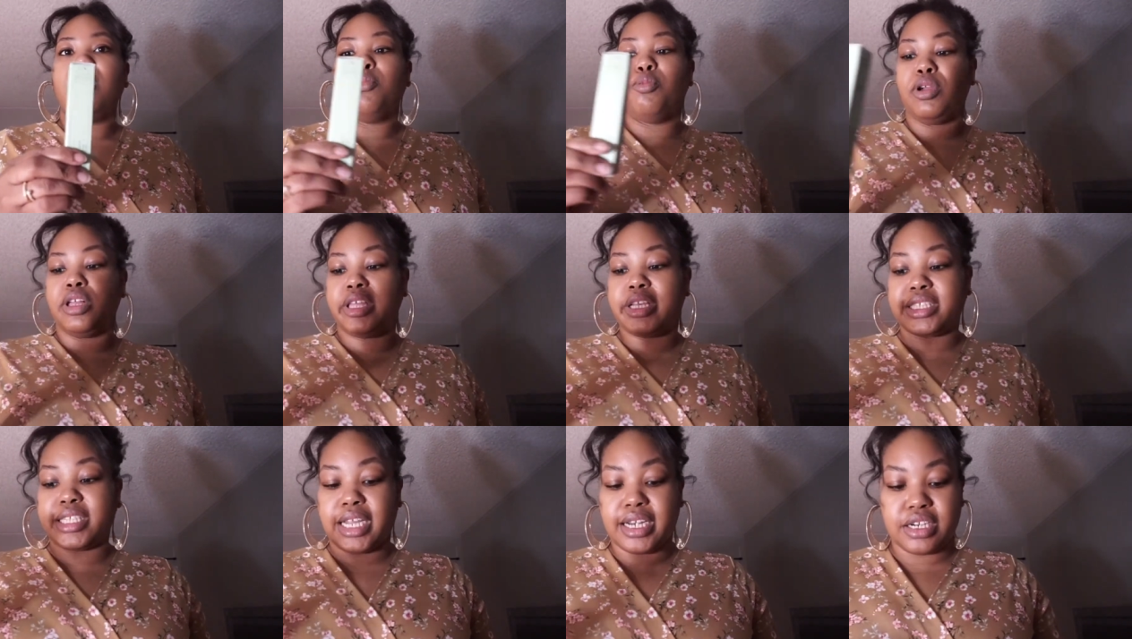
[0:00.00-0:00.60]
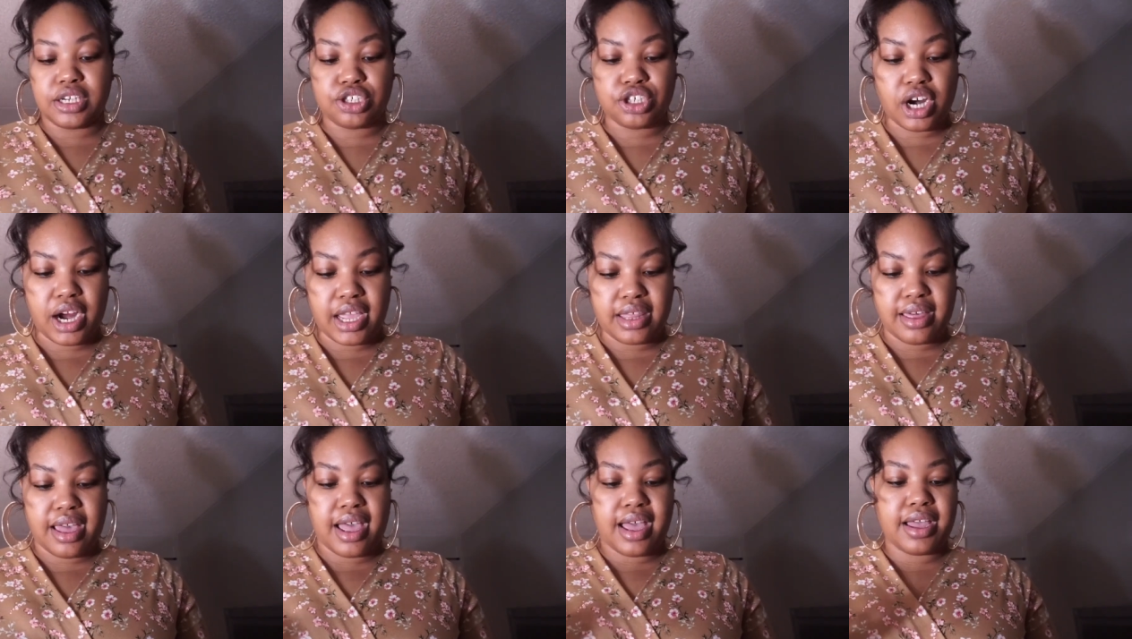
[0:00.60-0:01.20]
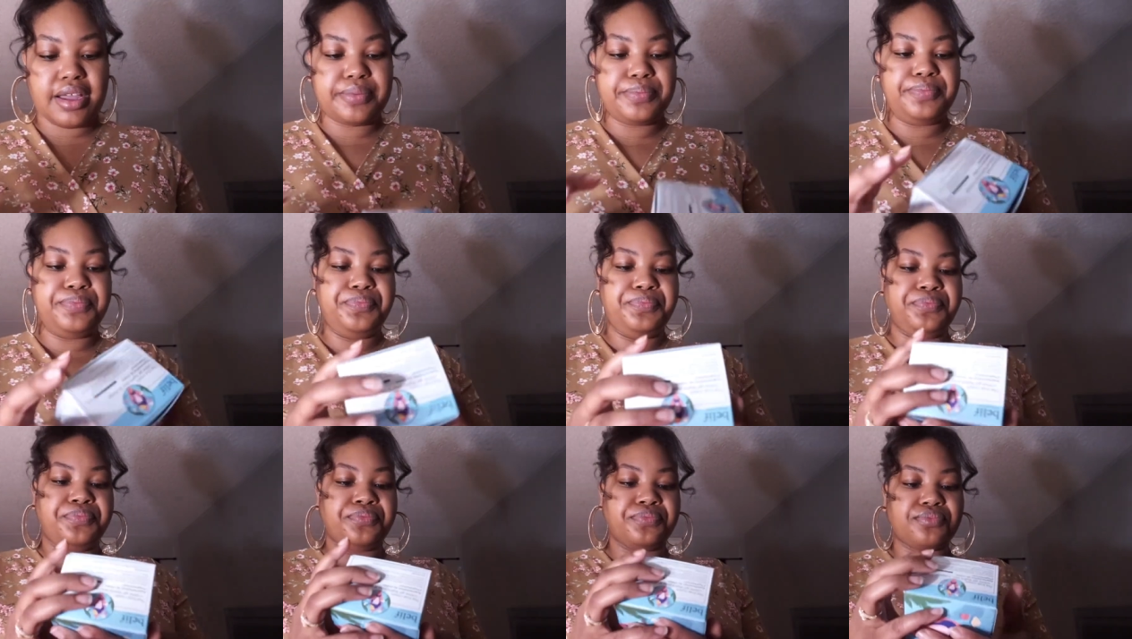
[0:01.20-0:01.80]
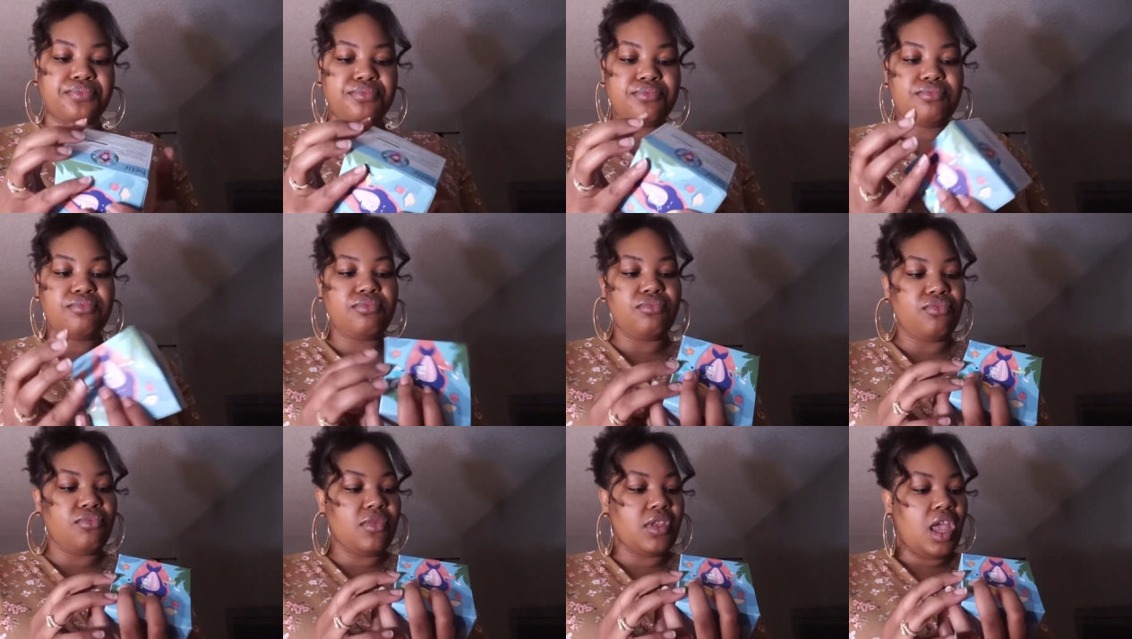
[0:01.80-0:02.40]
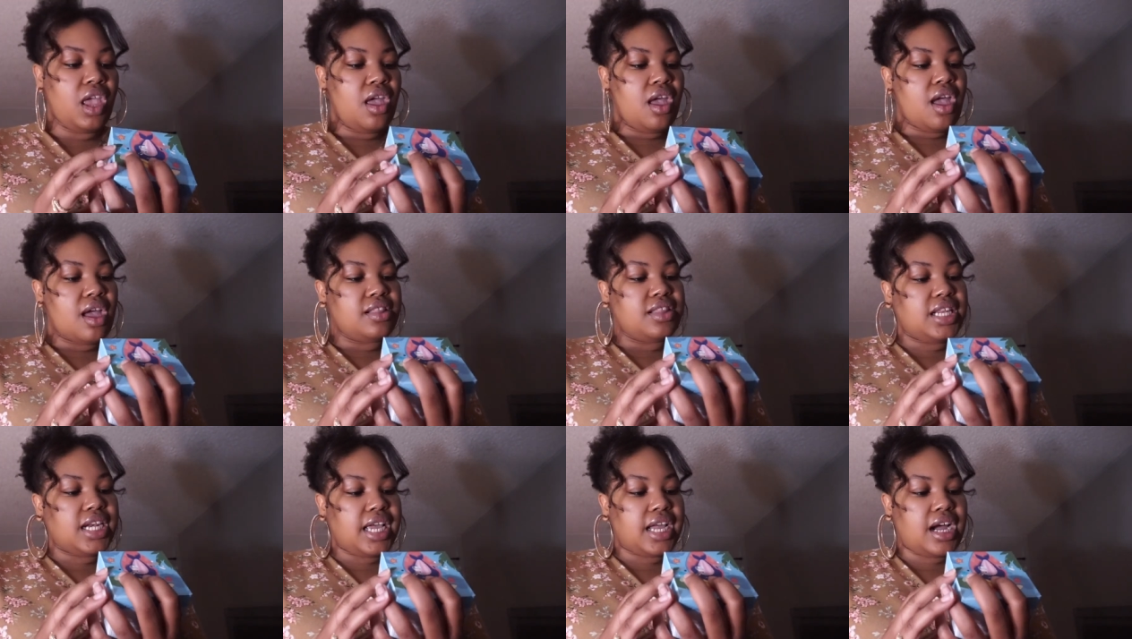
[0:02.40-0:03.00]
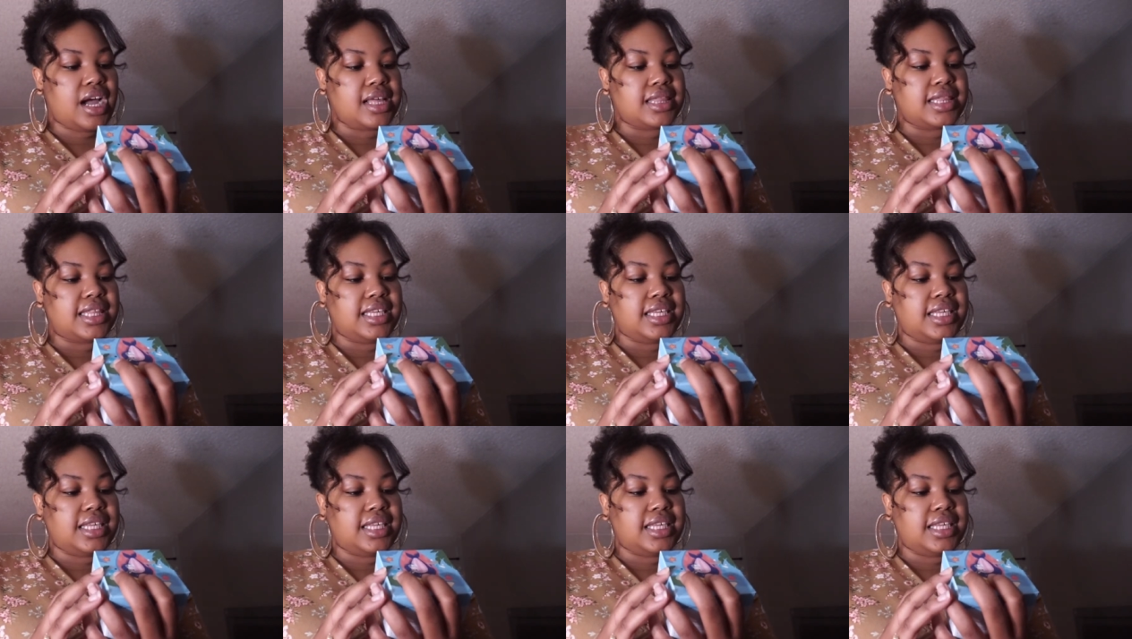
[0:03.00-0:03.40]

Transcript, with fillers: really excited to try that and then I got